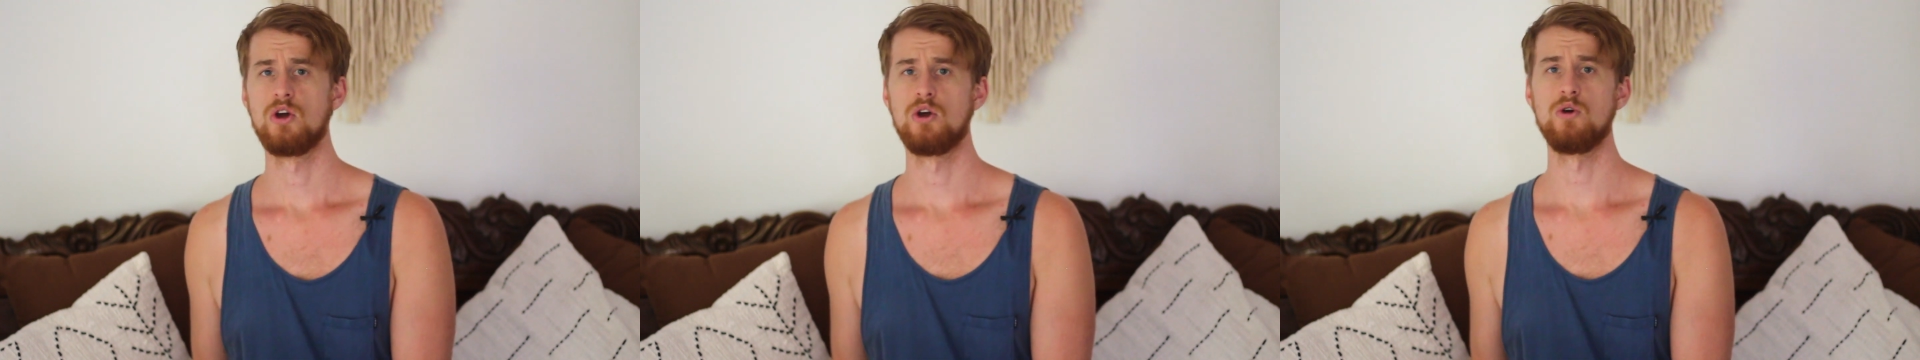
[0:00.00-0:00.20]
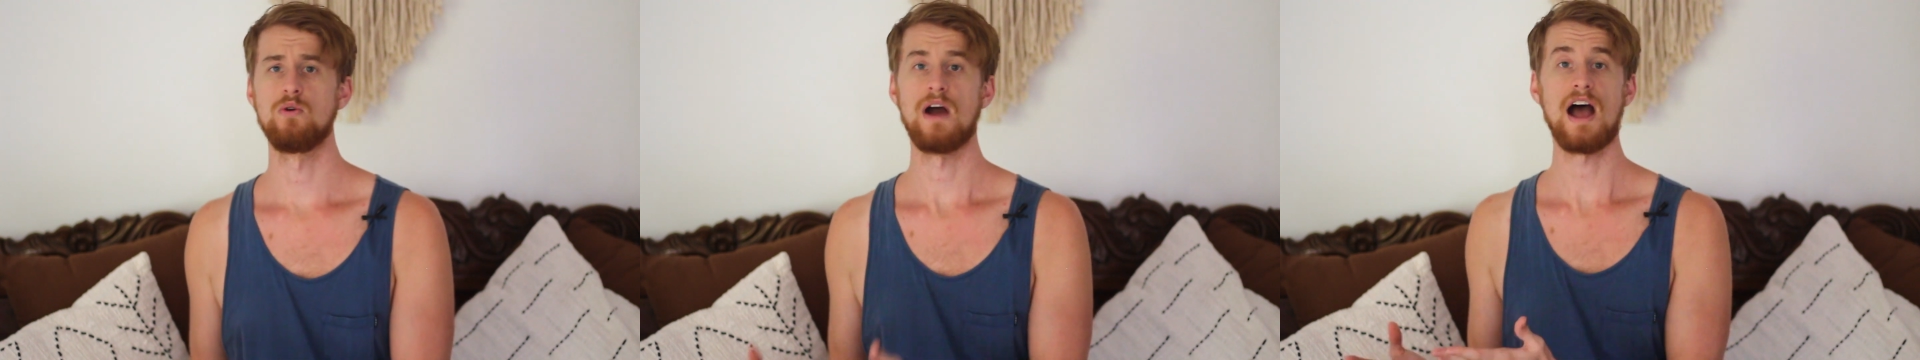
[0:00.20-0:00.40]

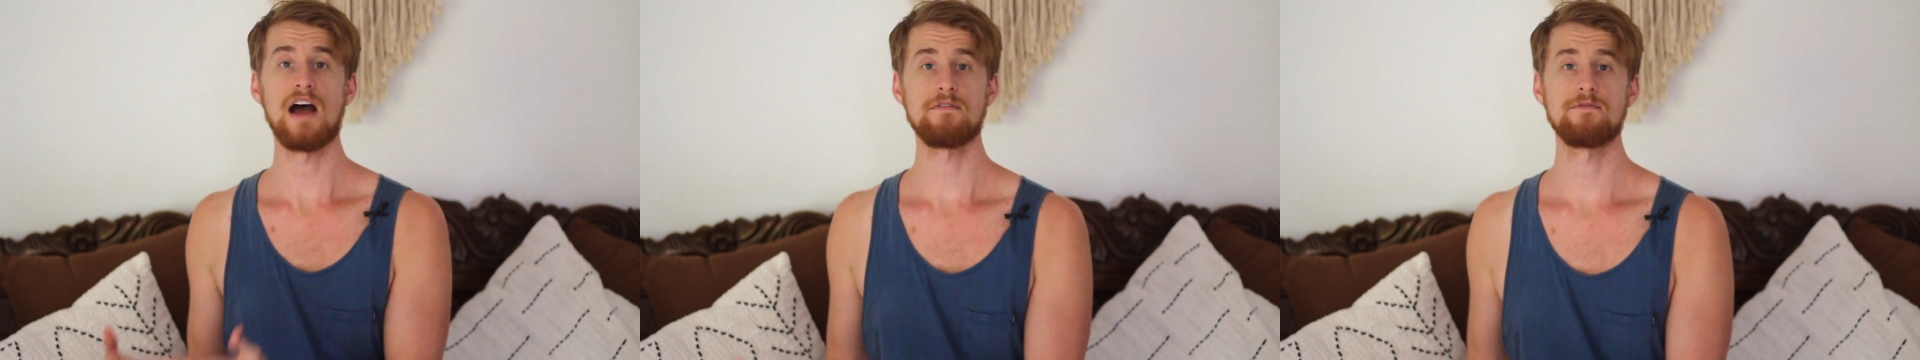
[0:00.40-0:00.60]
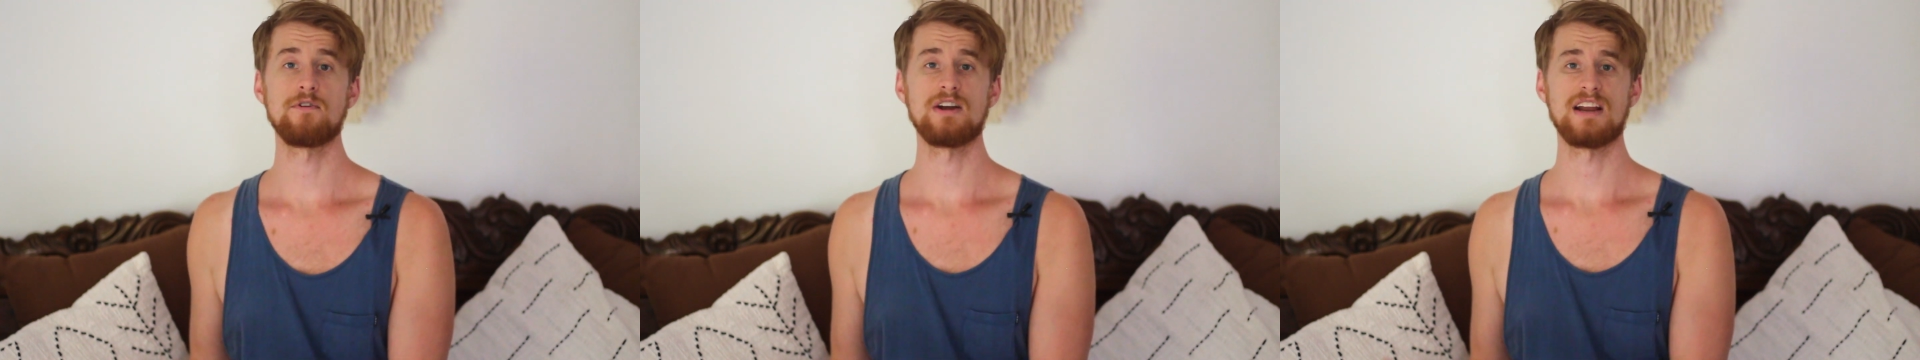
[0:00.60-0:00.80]
who
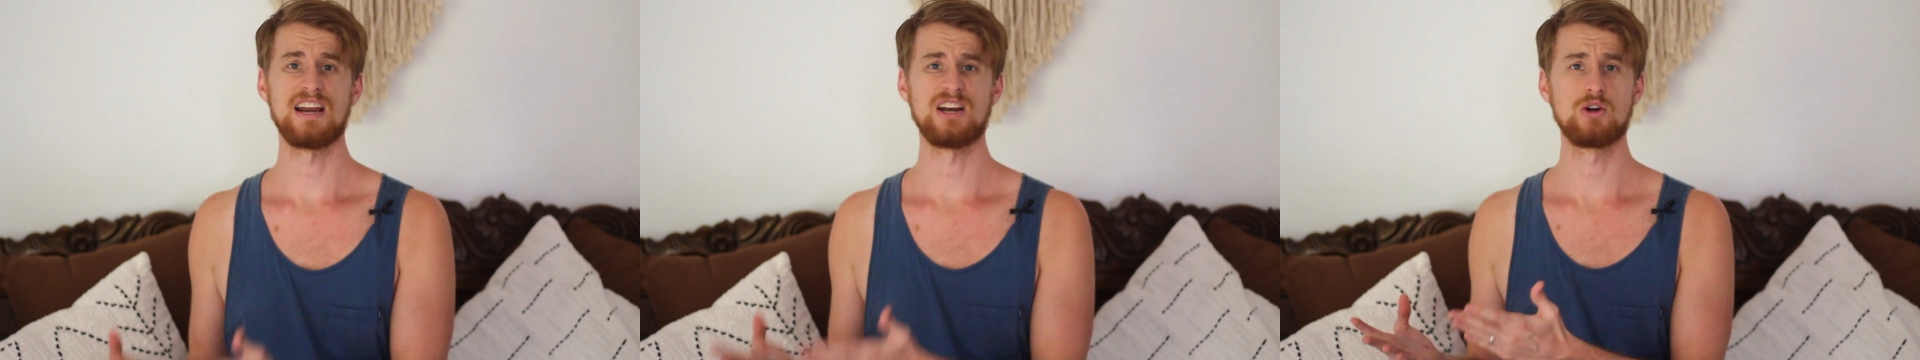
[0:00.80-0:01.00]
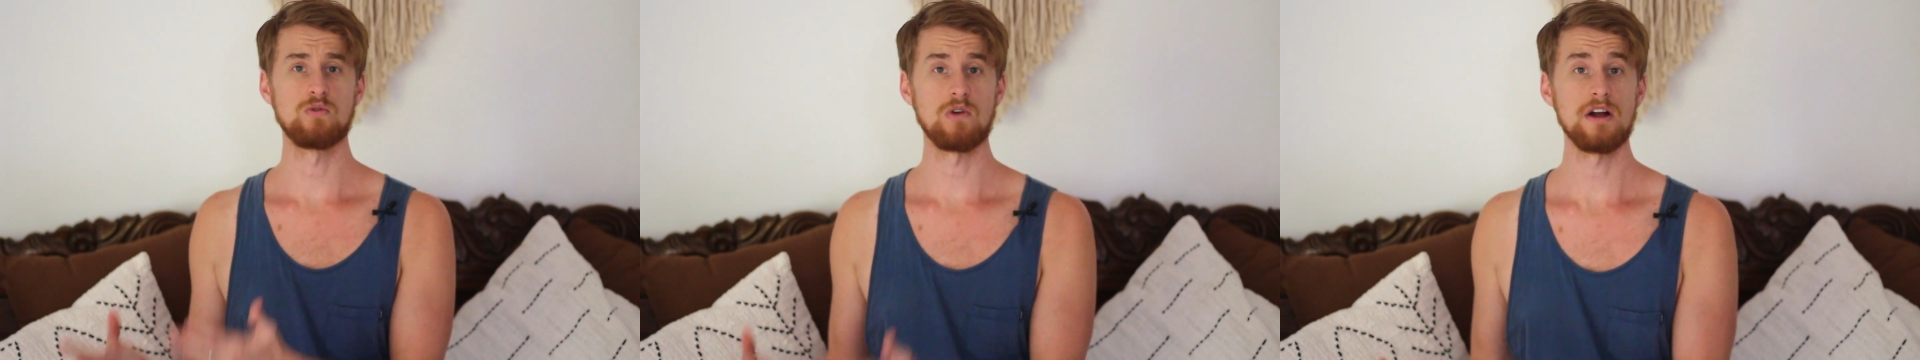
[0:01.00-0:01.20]
effort
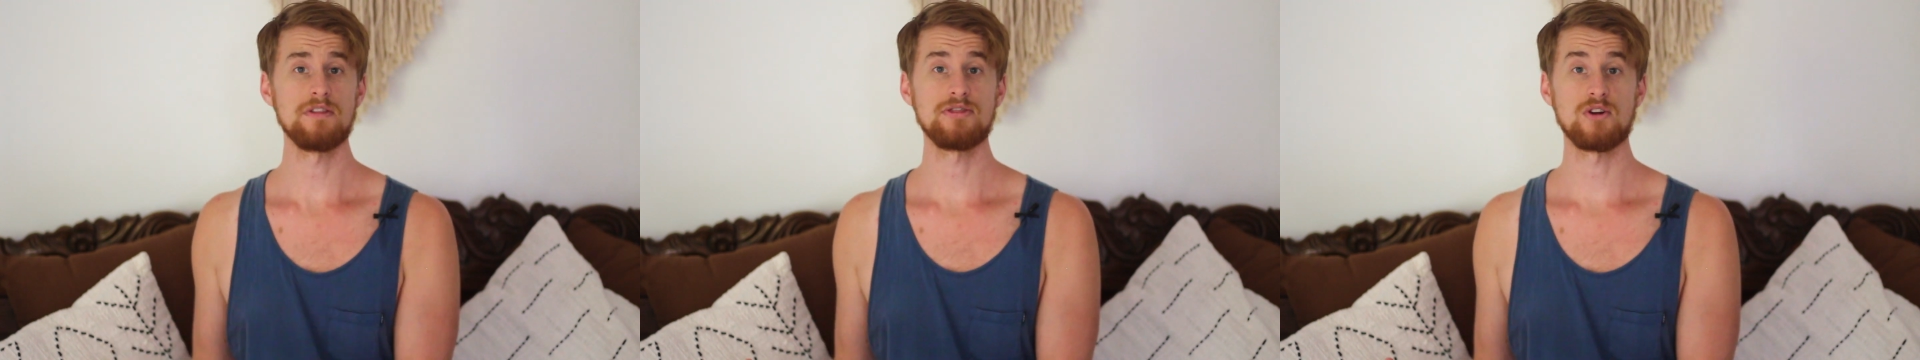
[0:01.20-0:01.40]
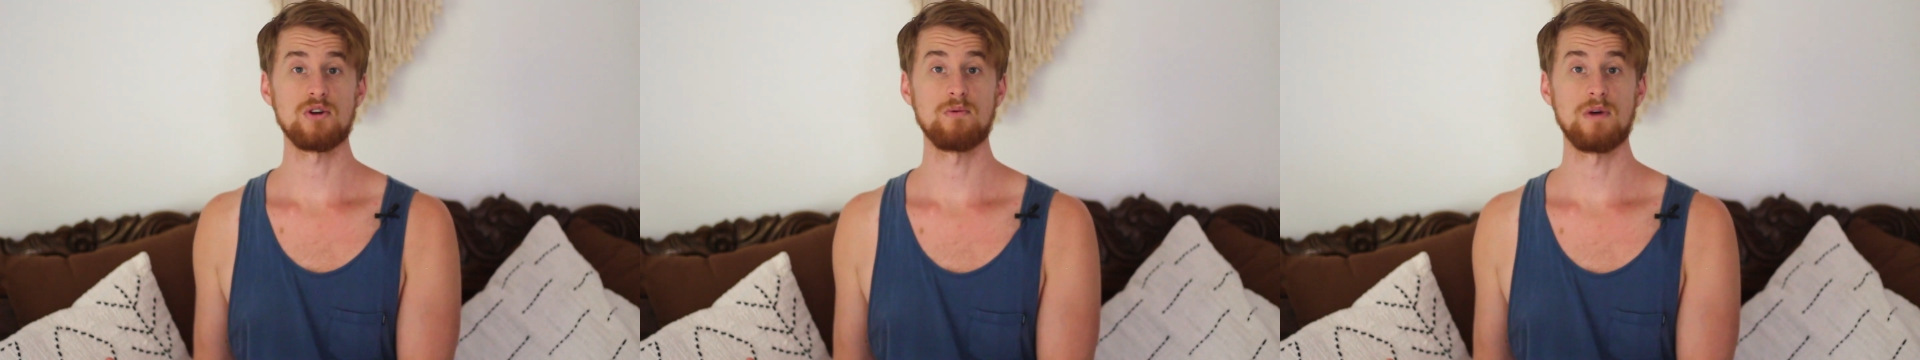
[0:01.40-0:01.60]
and
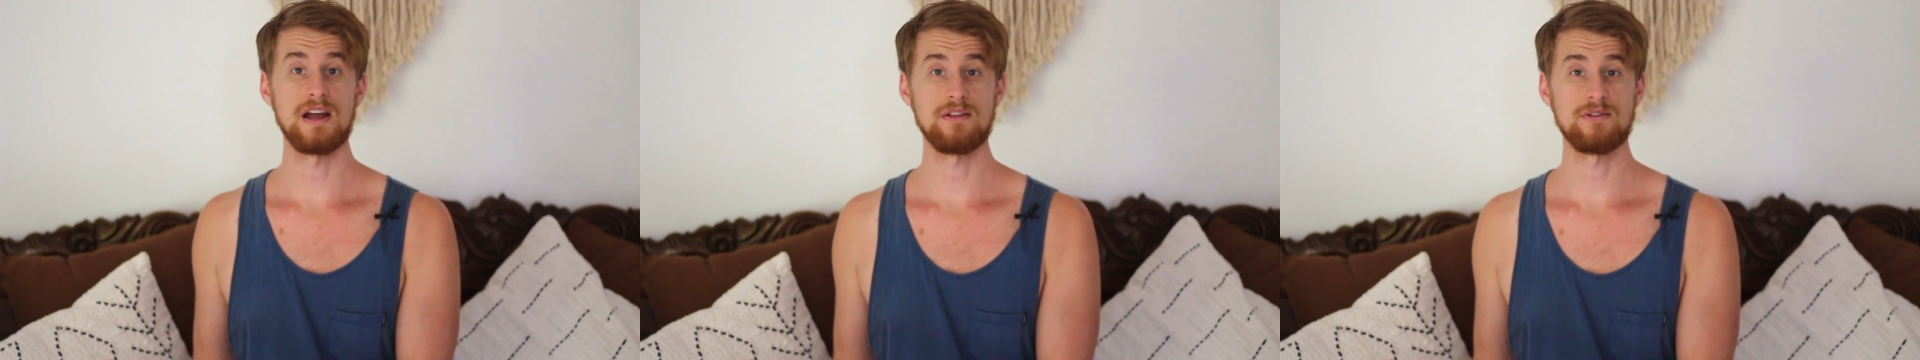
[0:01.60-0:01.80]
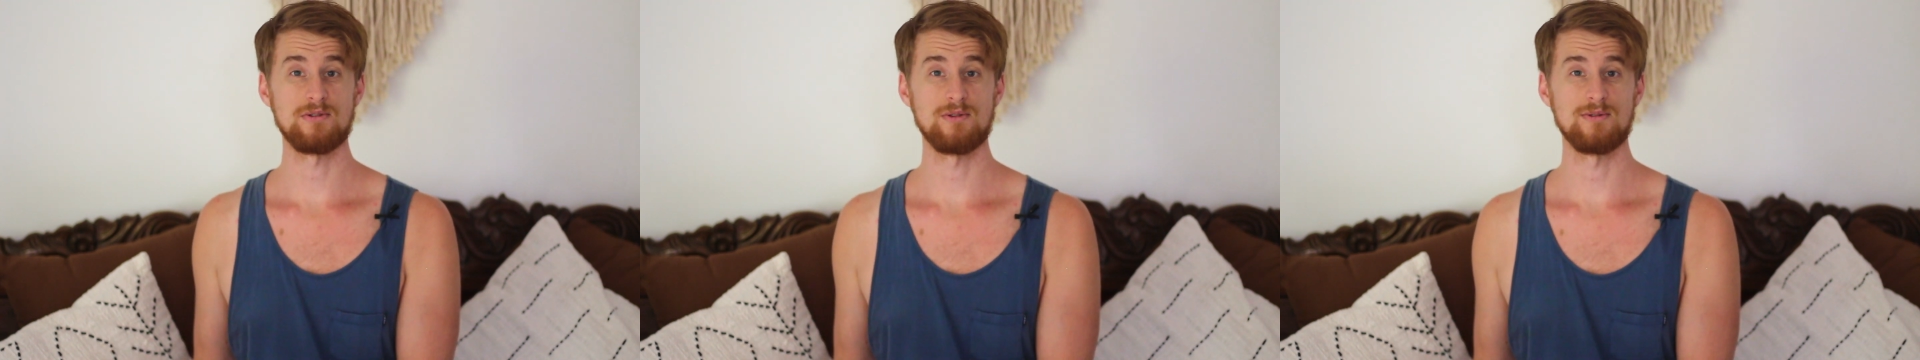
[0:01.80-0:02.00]
grunt their
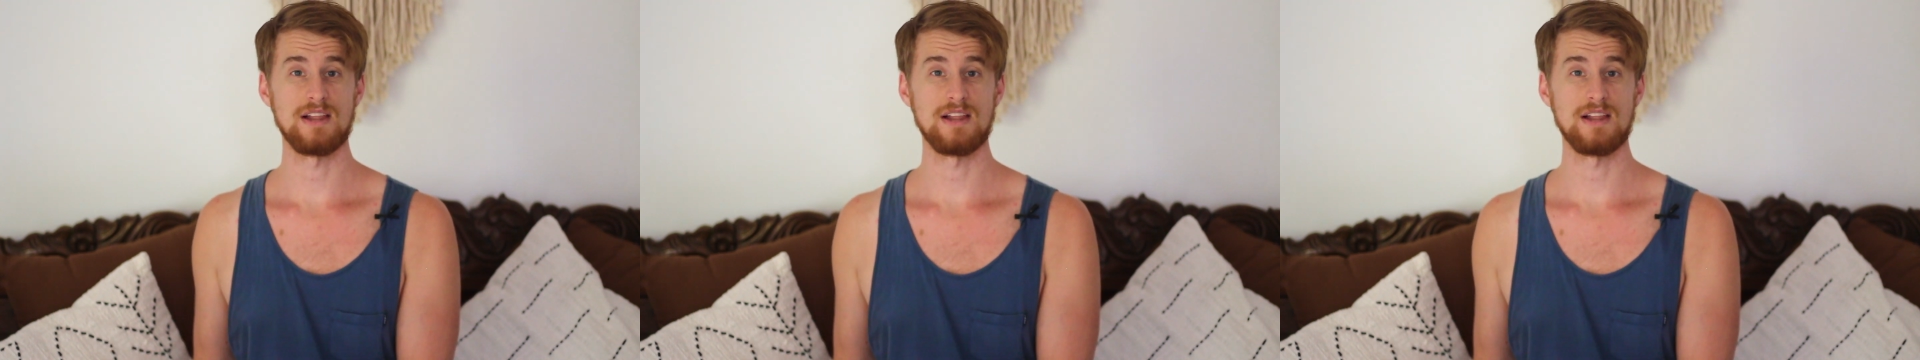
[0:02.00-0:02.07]
way through